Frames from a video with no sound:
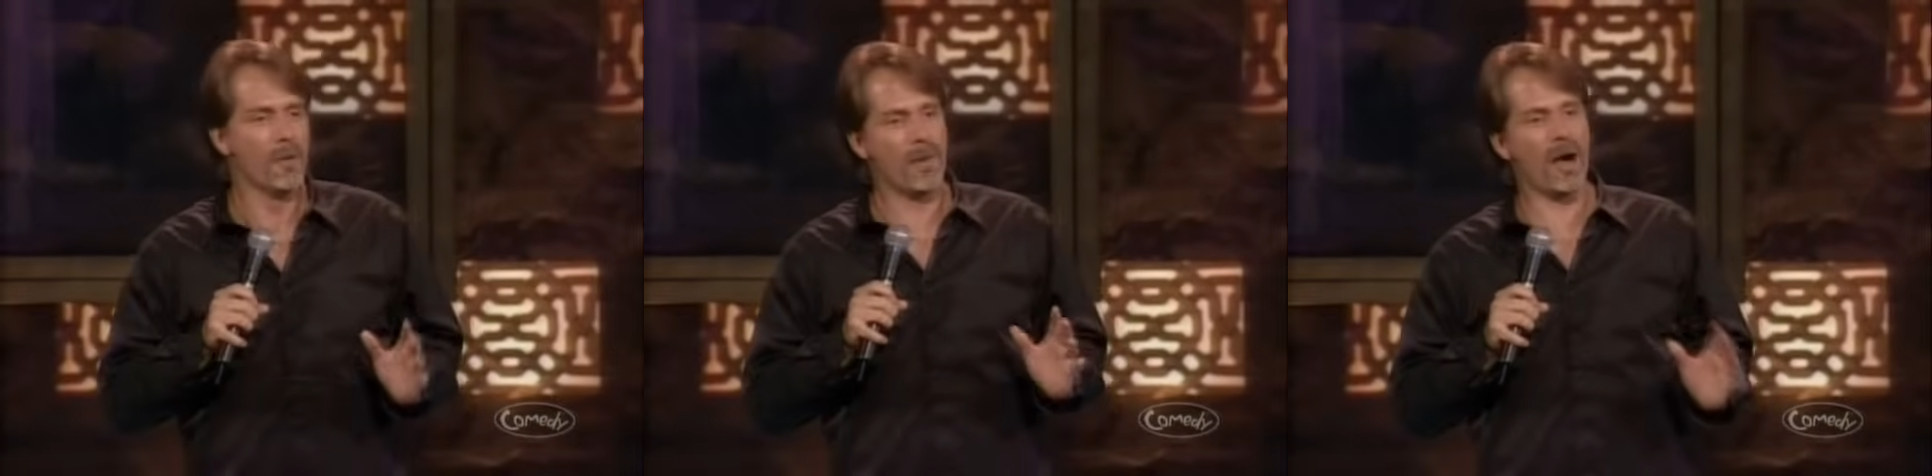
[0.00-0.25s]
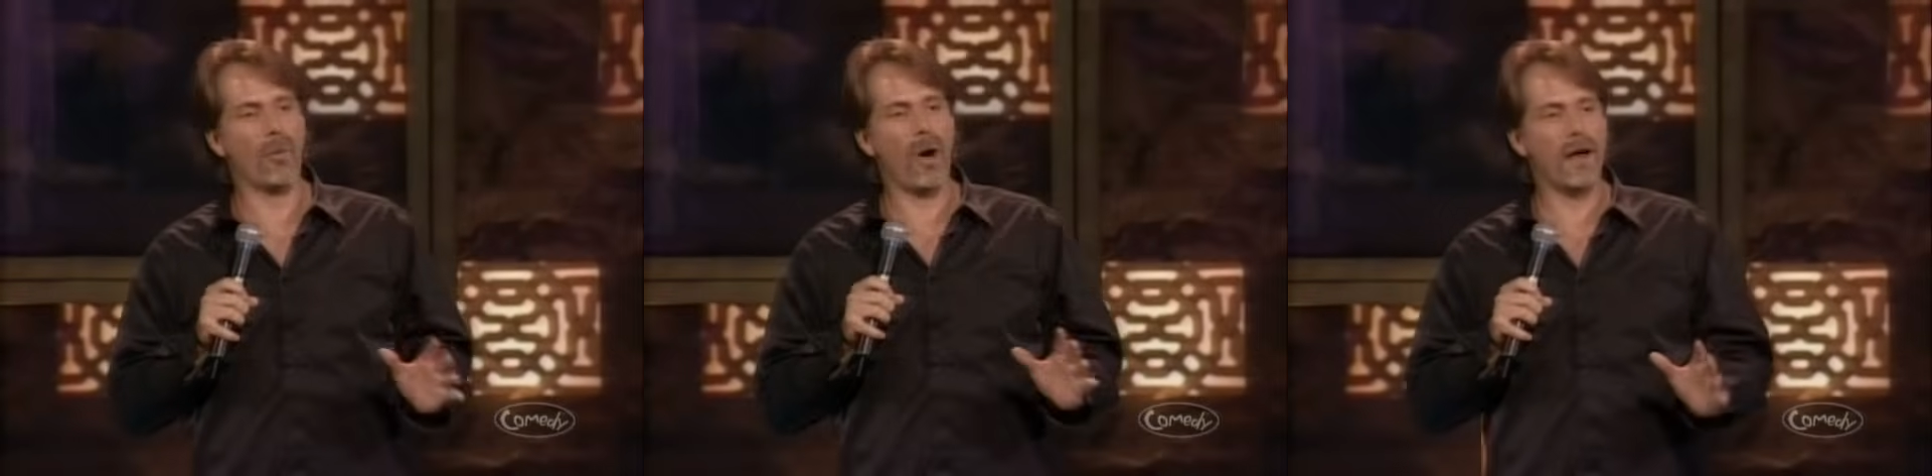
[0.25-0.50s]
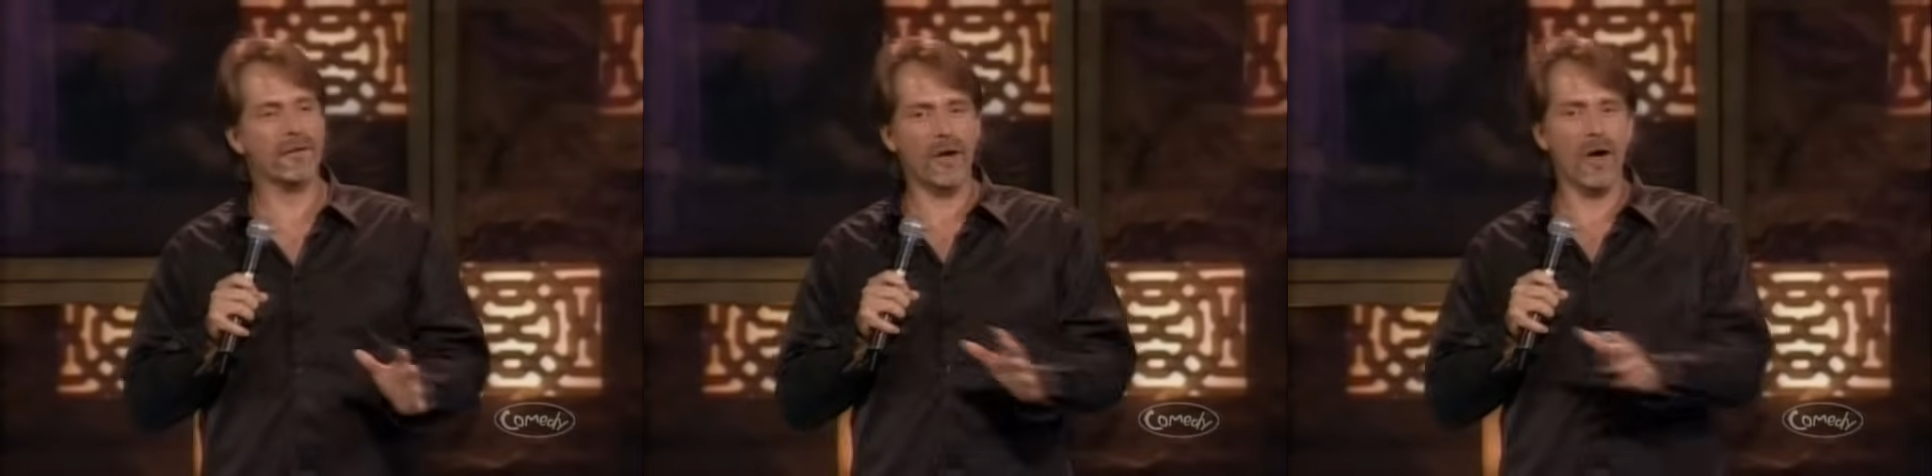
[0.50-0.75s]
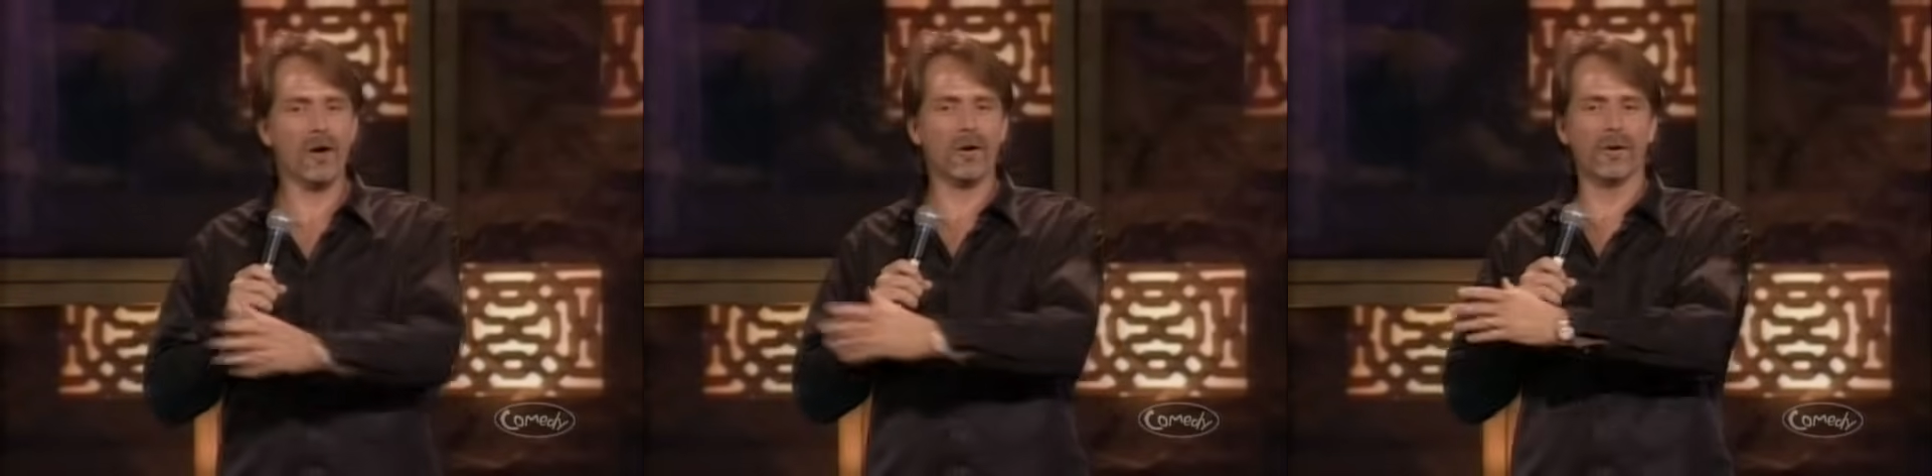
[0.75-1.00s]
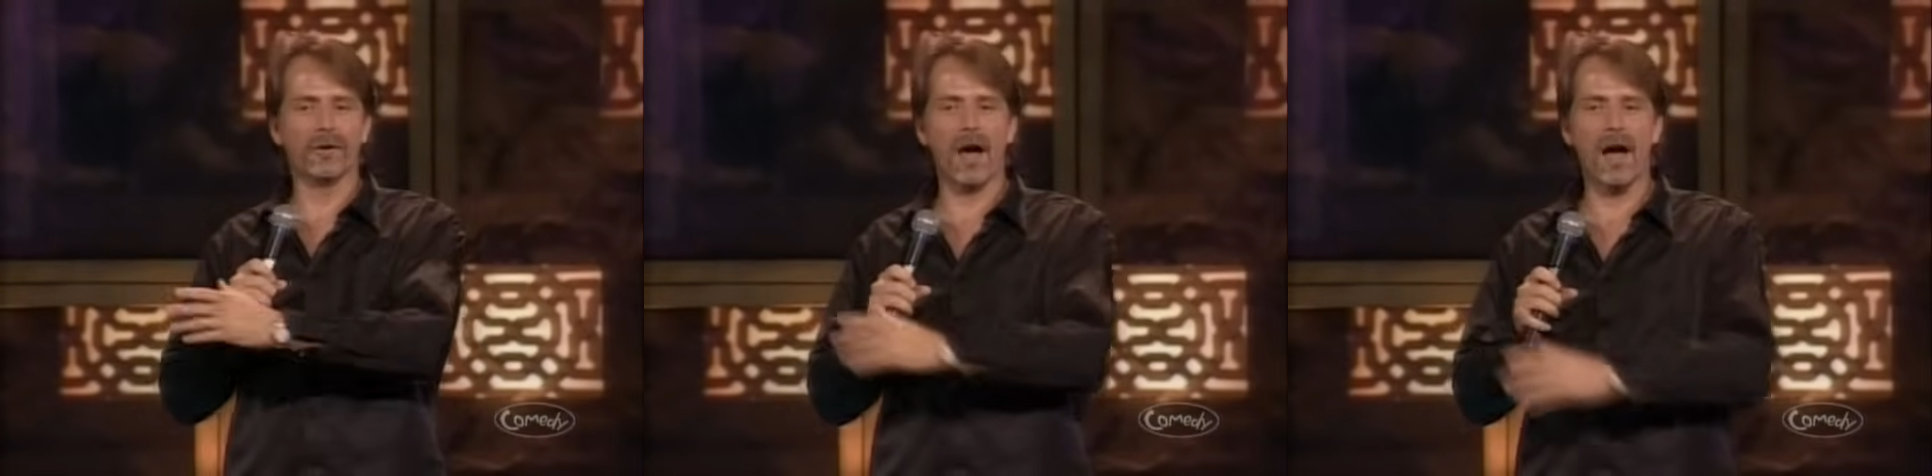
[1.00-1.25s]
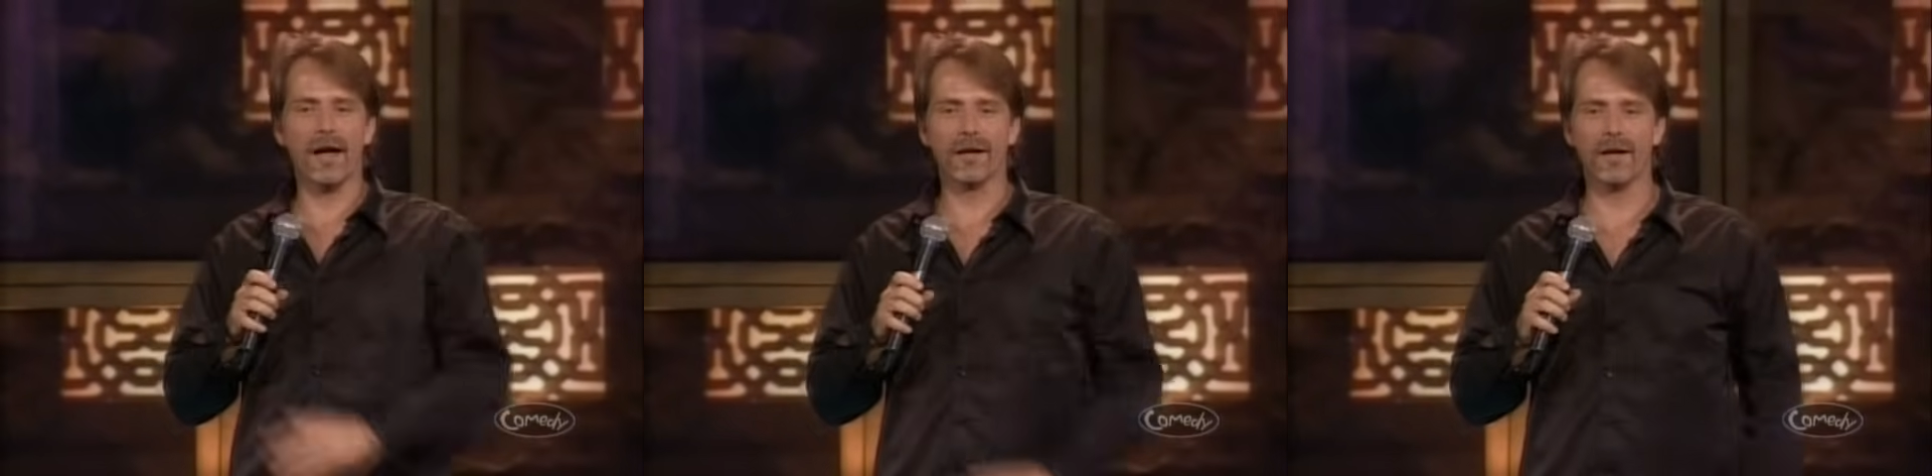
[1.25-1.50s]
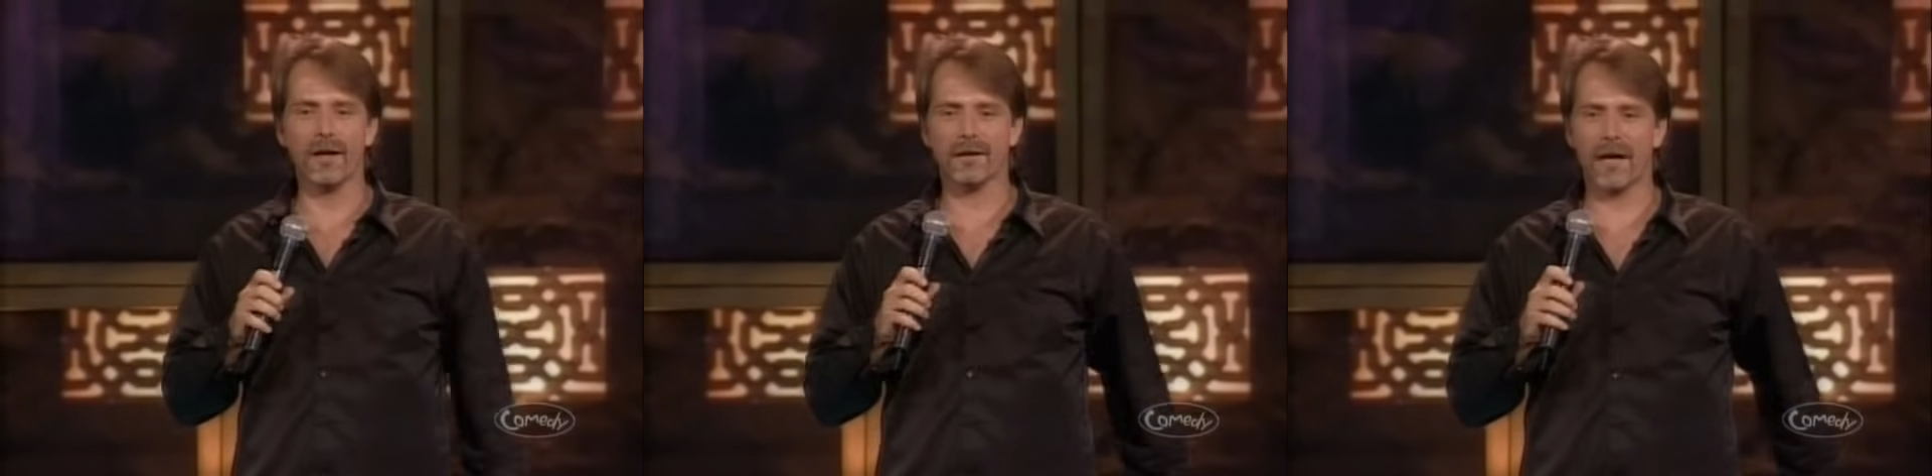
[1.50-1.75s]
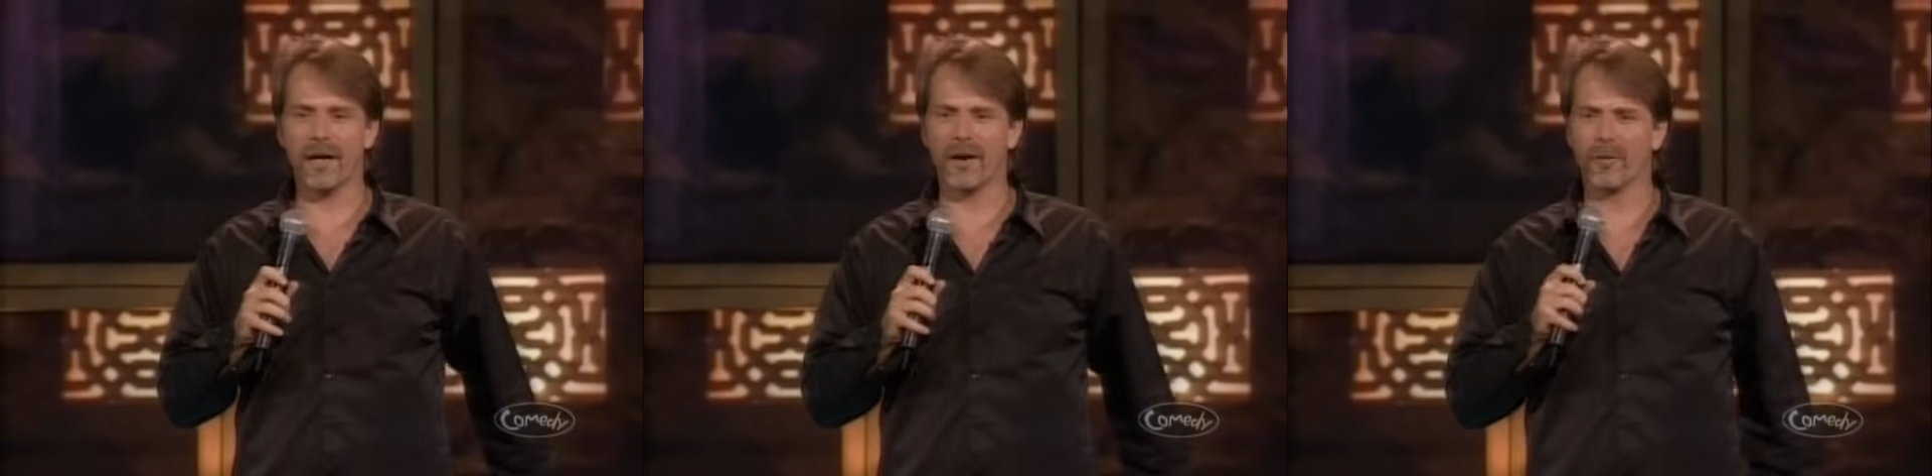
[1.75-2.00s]
my wife's Uncle Don
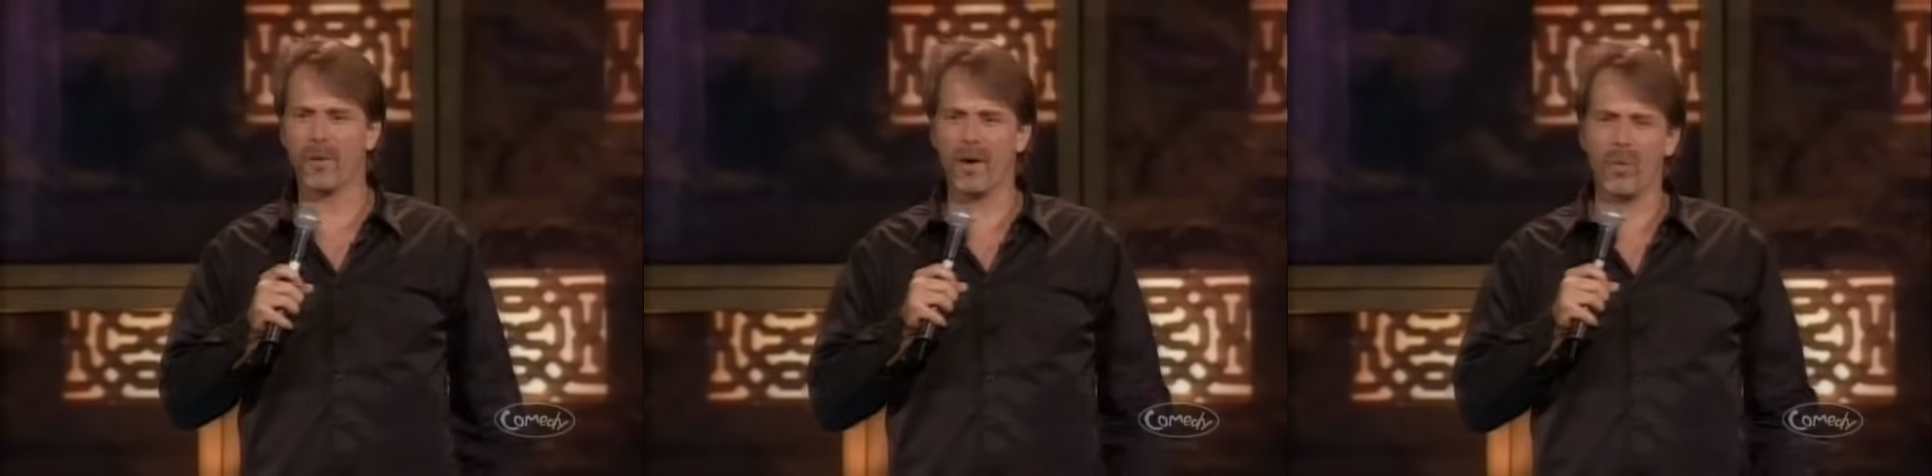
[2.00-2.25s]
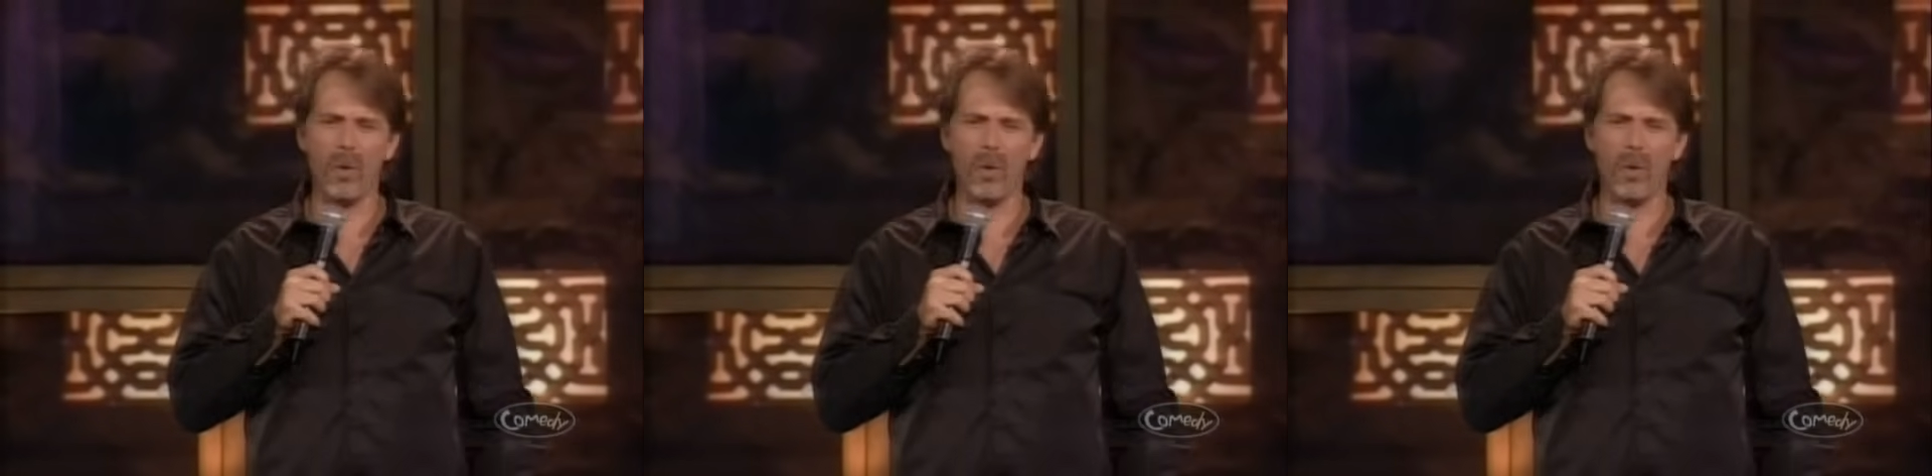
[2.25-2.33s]
looked at her and went,